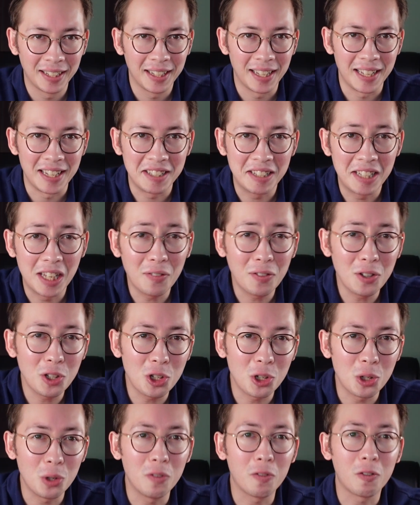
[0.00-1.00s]
is given
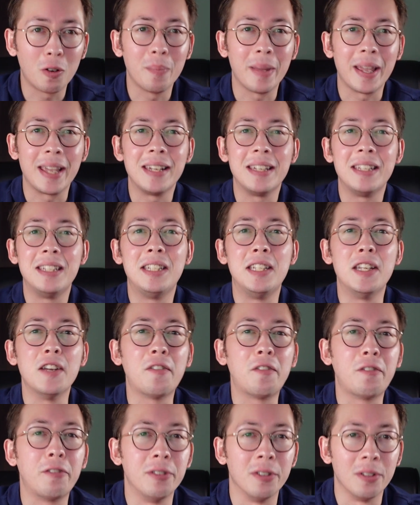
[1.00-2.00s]
to you from a
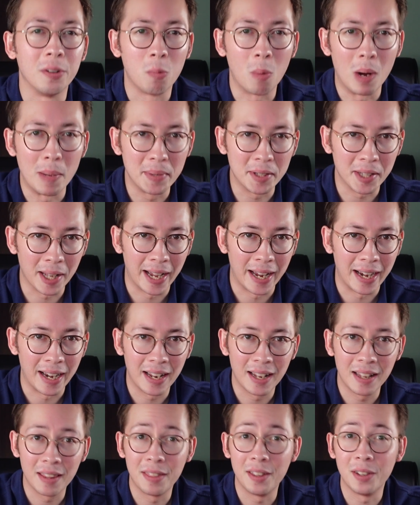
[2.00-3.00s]
different website
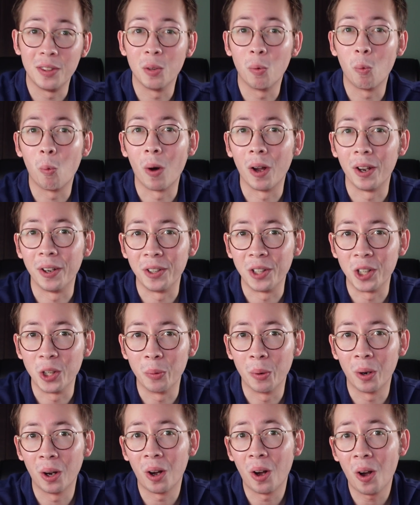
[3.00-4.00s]
than the one
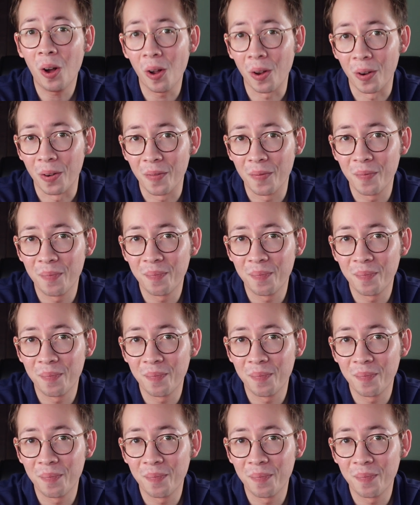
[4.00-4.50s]
you are on.